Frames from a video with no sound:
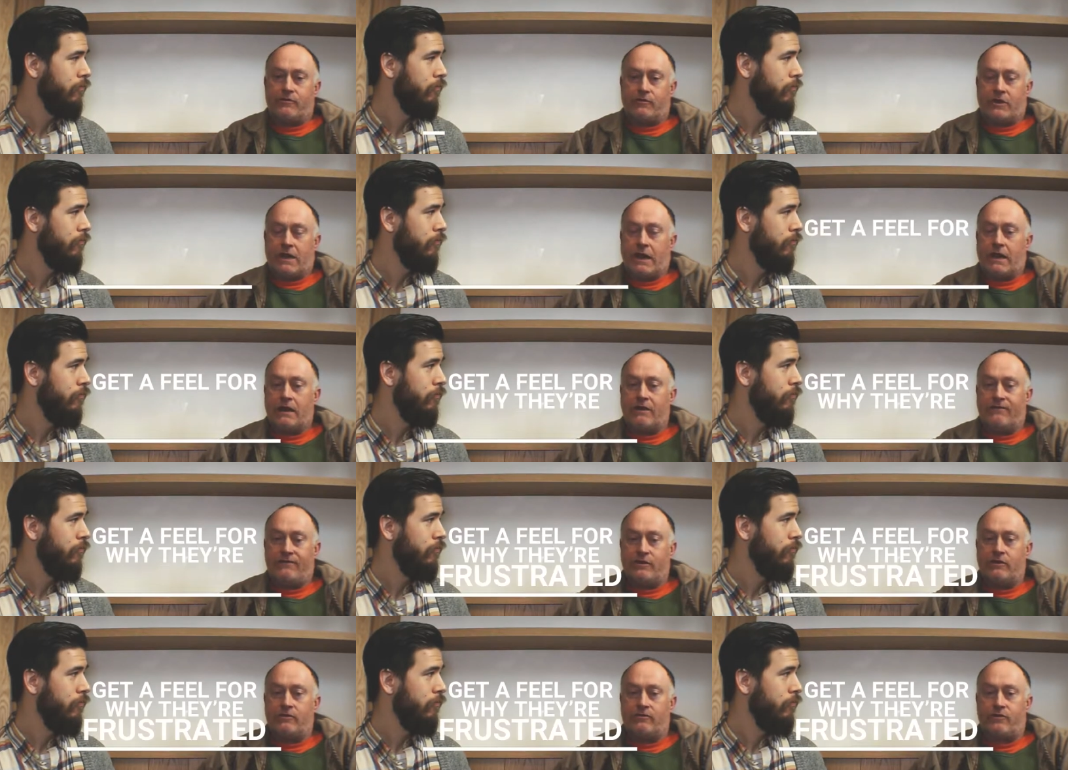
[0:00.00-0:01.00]
Speaker 1: getting a
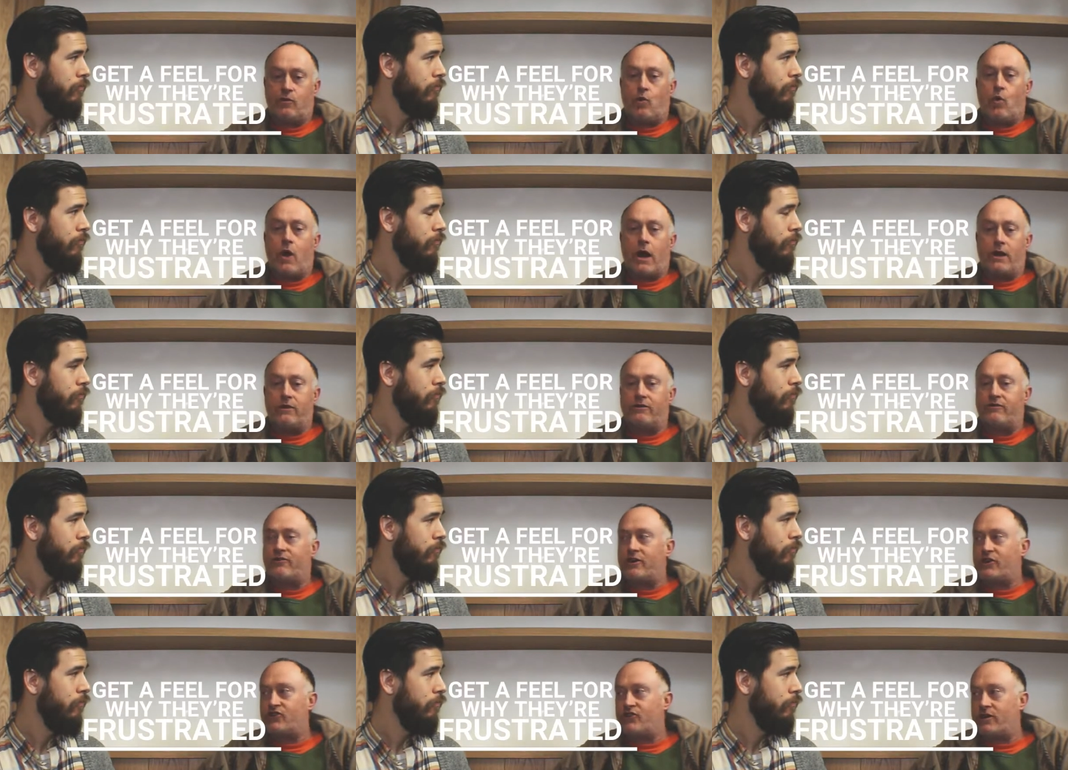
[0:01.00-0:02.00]
feel for why they're
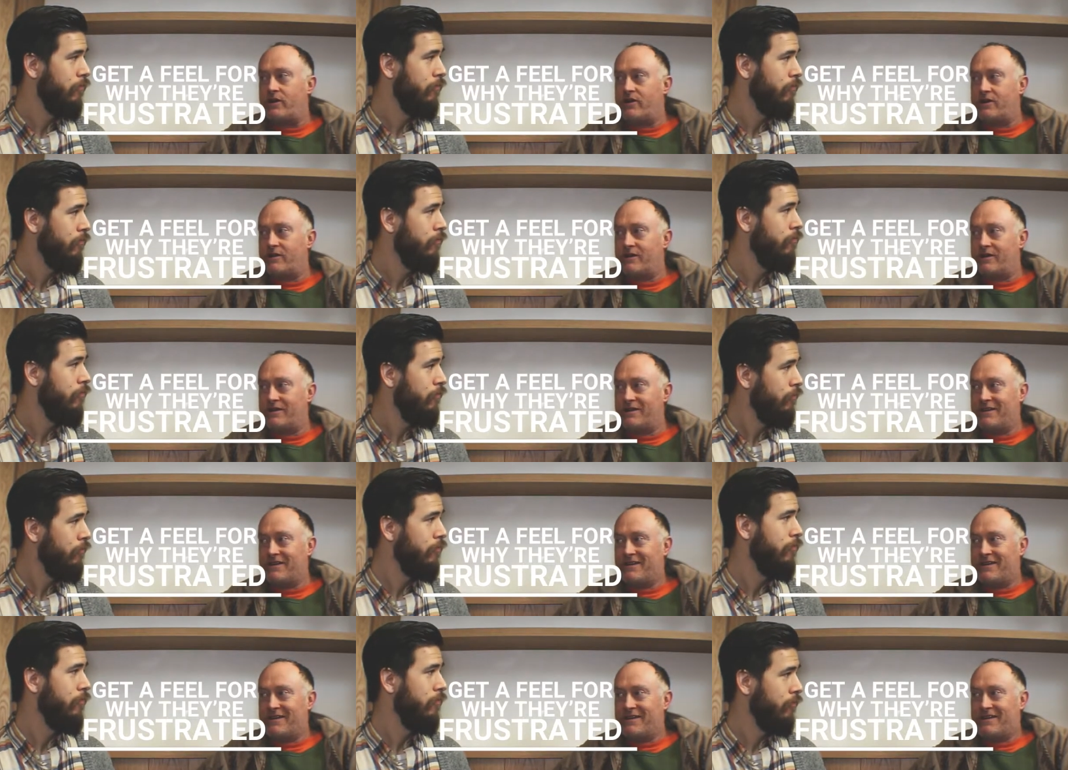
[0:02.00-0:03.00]
frustrated,
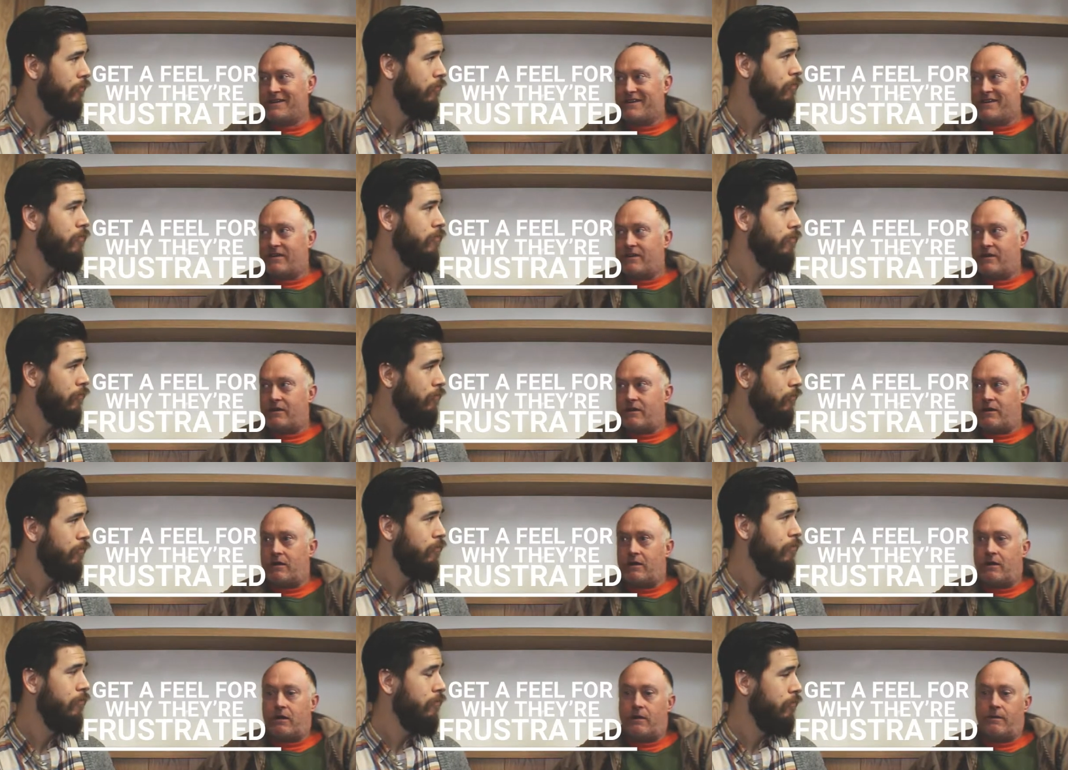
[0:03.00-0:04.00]
hmm.
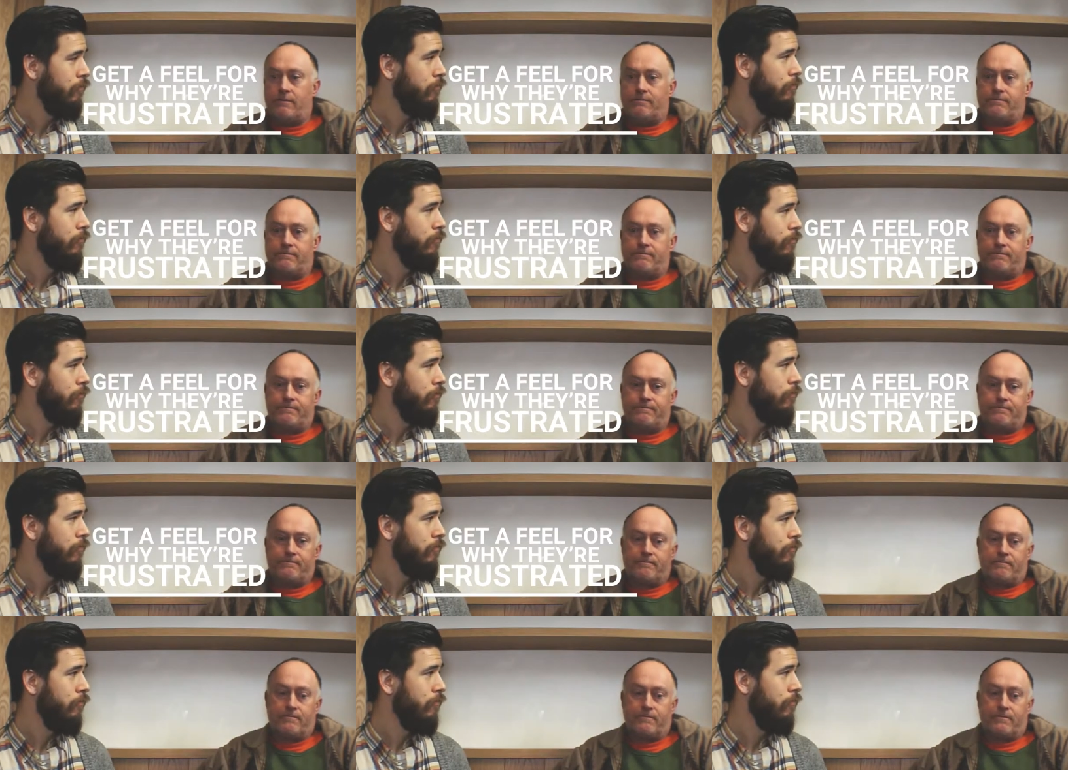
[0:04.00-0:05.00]
um,
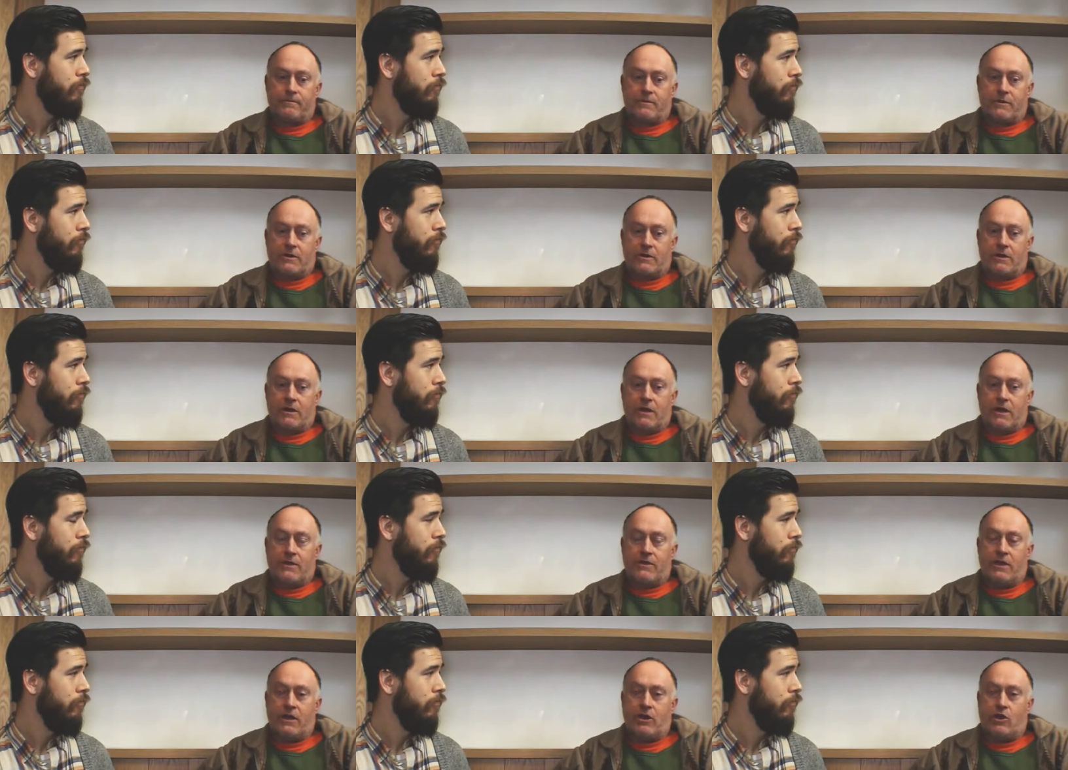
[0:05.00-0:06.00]

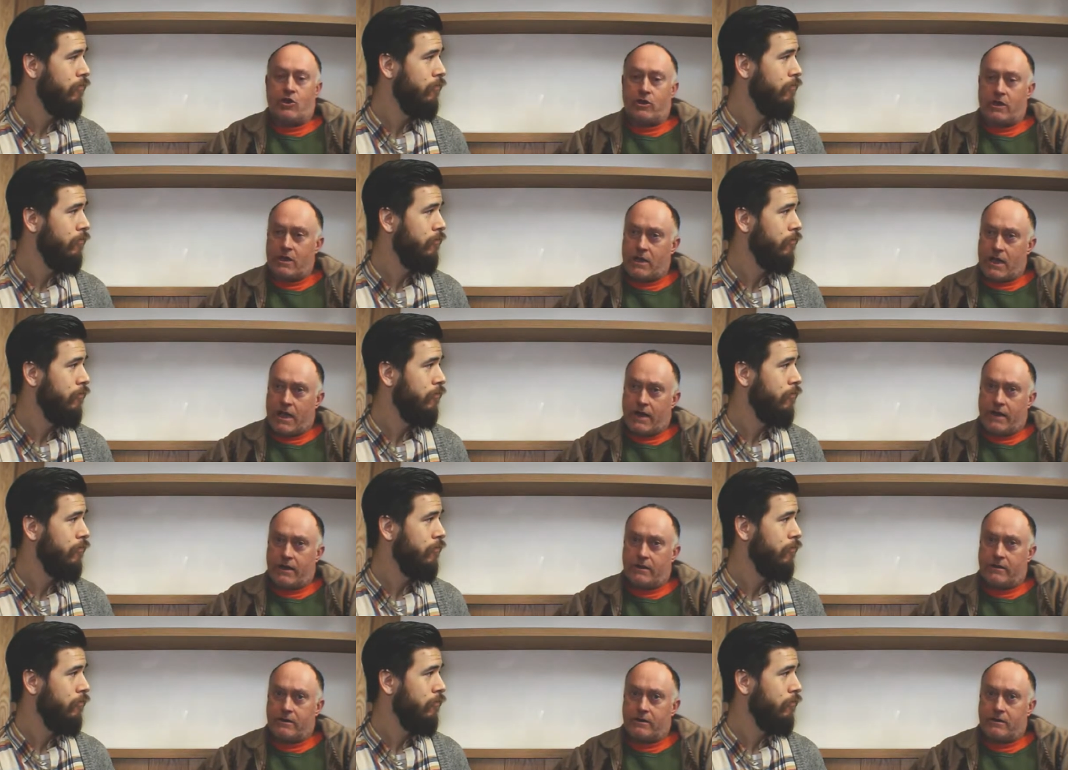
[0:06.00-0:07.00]
and then looking at
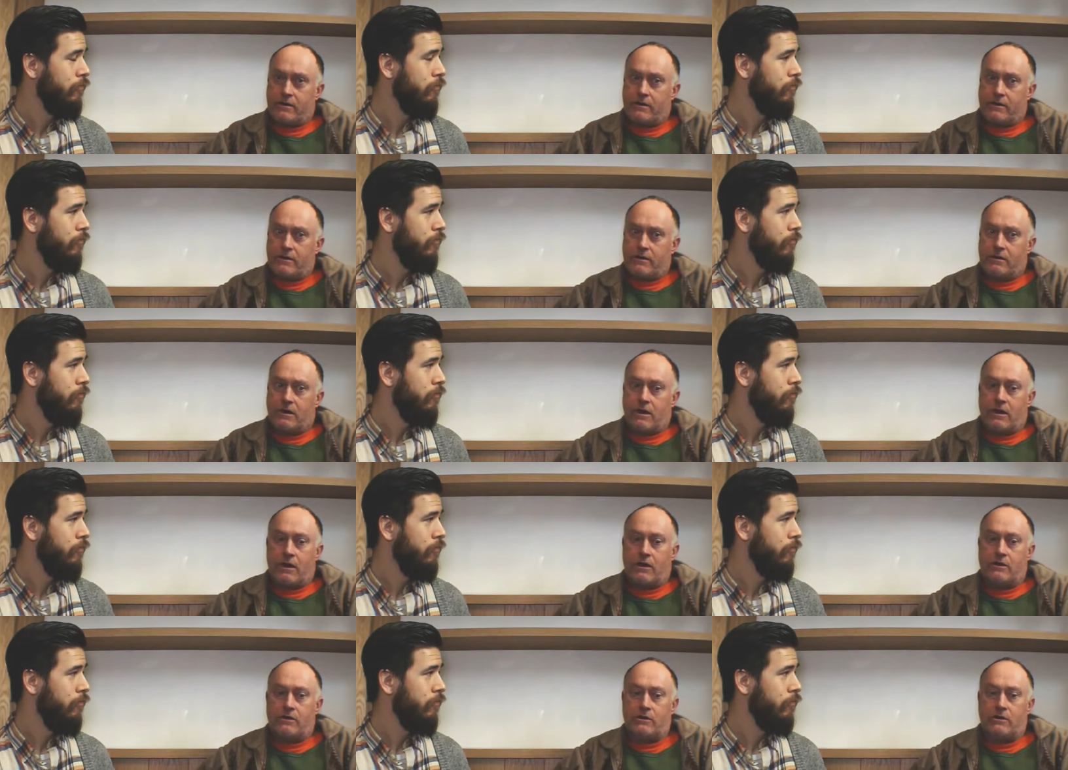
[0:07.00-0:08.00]
it
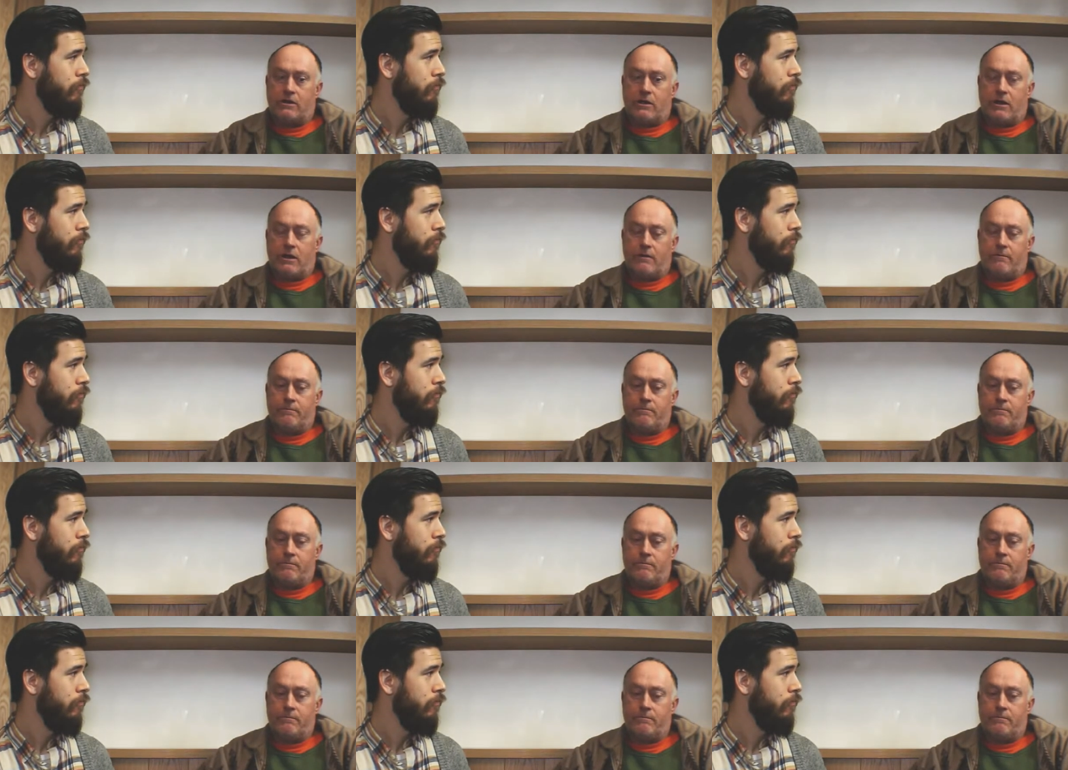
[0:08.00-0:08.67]
and um,